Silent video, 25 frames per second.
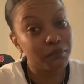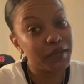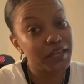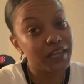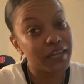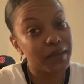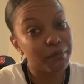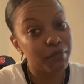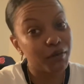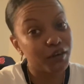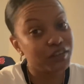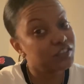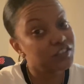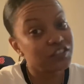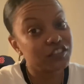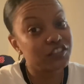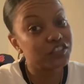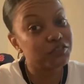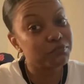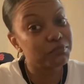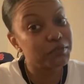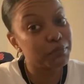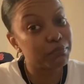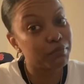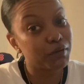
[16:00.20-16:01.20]
This is just
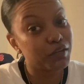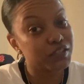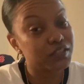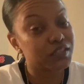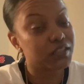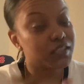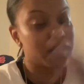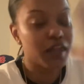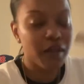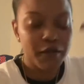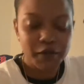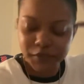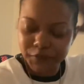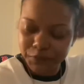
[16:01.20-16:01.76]
me personally.